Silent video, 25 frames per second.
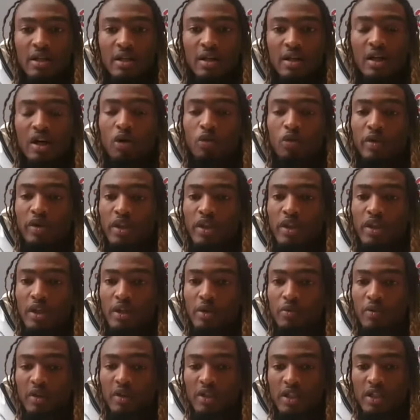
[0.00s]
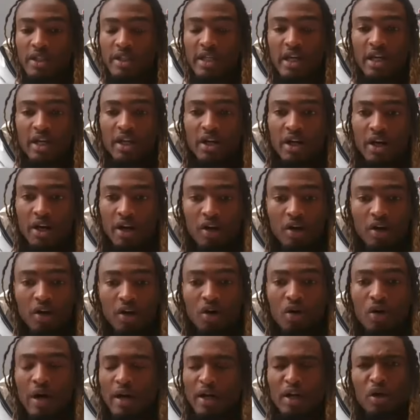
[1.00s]
With the secondary
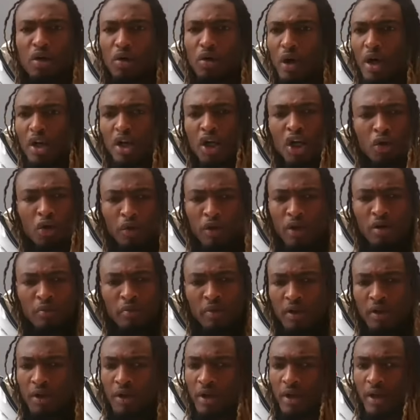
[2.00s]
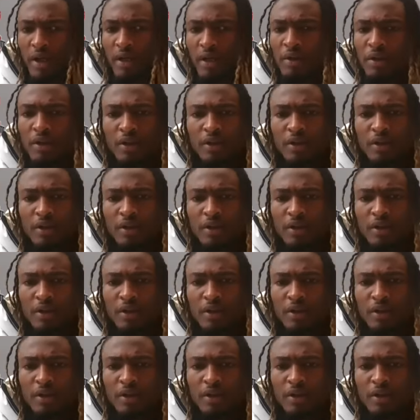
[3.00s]
whole, I know we're going to be good.